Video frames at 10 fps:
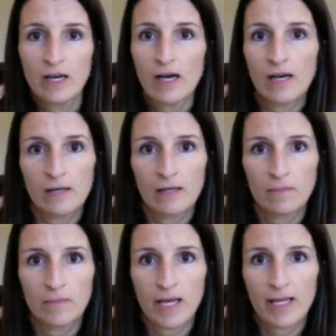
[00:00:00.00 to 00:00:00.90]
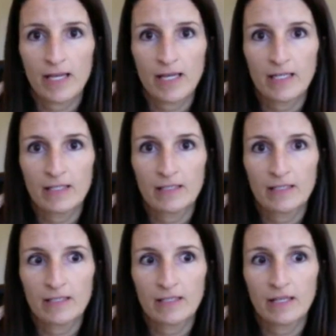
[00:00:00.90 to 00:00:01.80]
And
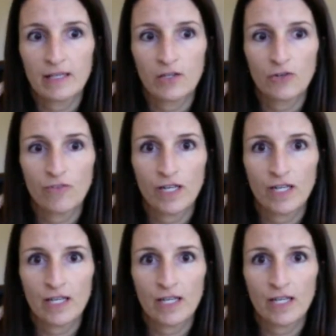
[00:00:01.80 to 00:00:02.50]
you're finding